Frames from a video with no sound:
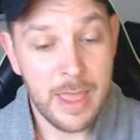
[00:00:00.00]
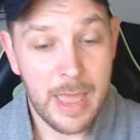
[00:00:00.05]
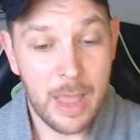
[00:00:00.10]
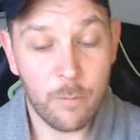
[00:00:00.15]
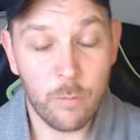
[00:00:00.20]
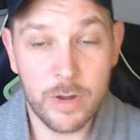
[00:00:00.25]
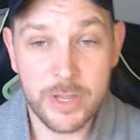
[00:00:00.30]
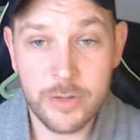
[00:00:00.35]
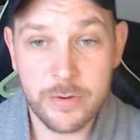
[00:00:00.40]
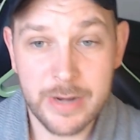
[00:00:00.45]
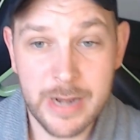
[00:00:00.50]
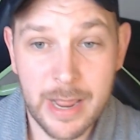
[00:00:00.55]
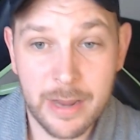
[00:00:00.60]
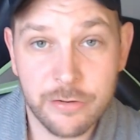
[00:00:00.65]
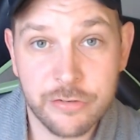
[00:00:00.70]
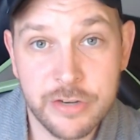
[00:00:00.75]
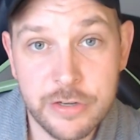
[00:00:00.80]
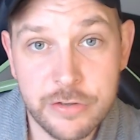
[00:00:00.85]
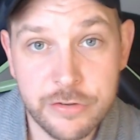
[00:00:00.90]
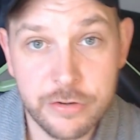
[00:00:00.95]
And what you can
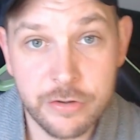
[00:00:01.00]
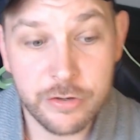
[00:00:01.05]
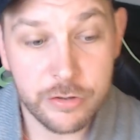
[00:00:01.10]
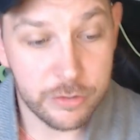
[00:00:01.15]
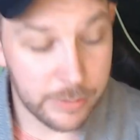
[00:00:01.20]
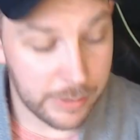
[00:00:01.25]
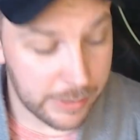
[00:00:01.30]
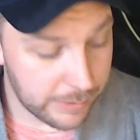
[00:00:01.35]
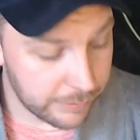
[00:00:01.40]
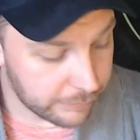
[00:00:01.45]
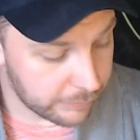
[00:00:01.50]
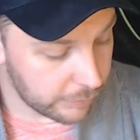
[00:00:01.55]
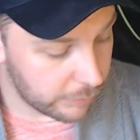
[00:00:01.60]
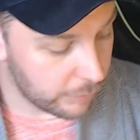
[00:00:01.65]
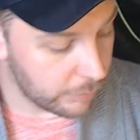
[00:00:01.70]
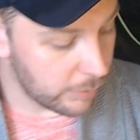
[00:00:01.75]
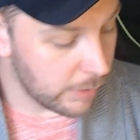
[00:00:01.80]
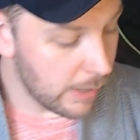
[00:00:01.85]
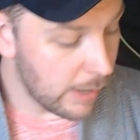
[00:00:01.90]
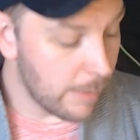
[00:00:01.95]
actually do is
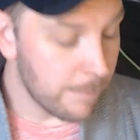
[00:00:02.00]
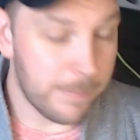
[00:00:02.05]
you